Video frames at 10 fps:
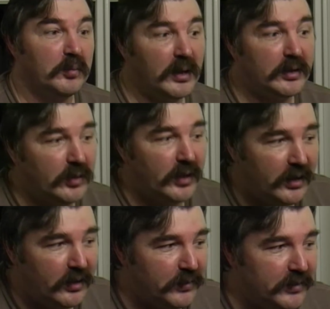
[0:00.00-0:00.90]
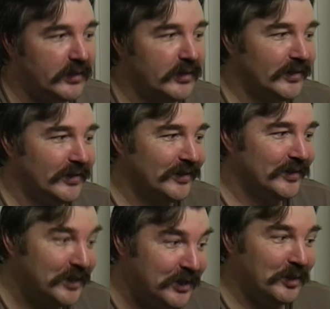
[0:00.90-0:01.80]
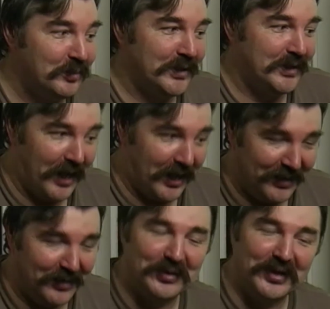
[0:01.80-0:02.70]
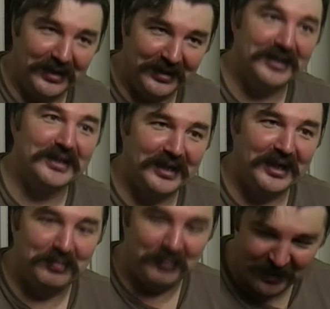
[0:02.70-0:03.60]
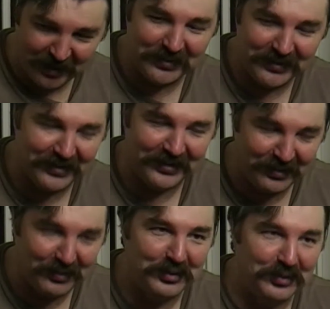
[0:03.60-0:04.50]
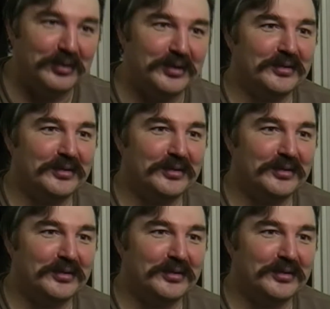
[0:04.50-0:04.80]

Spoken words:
But, okay, if it is a little bit ugly, okay, in this case, perhaps it is your choice,